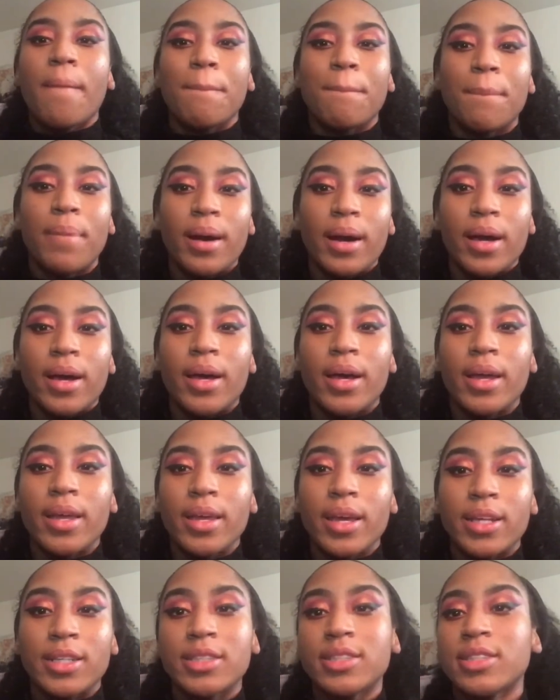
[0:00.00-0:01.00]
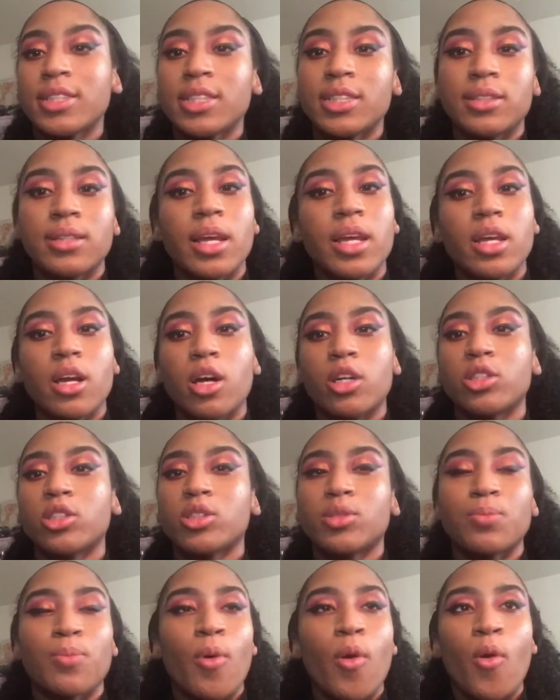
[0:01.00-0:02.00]
But yeah, this is just like a
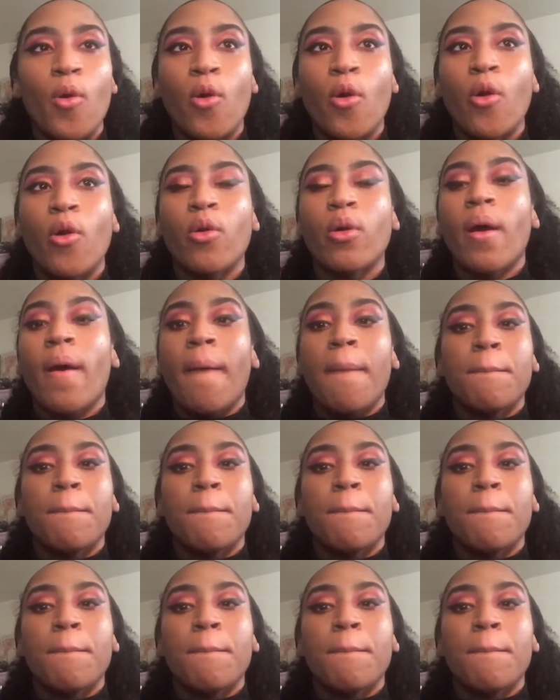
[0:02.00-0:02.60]
small